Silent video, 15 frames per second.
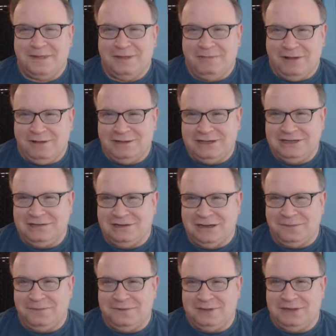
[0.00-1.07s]
Well, just look
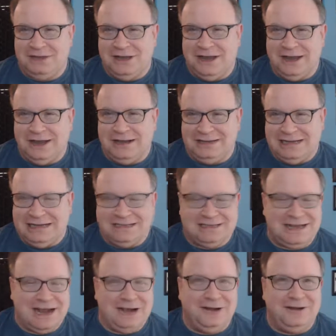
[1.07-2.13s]
up Dee
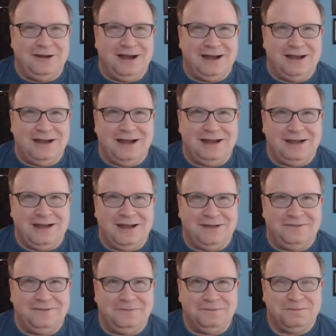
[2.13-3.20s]
Snider
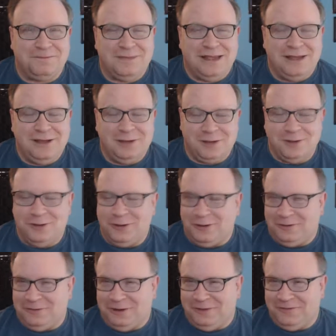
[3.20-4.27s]
on
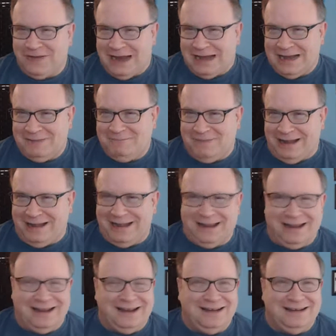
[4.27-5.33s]
Google. You'll find
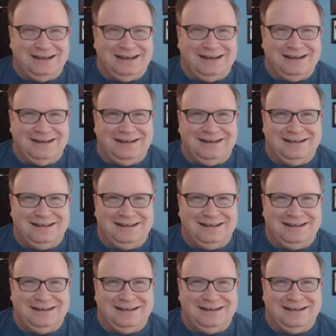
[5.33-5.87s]
it.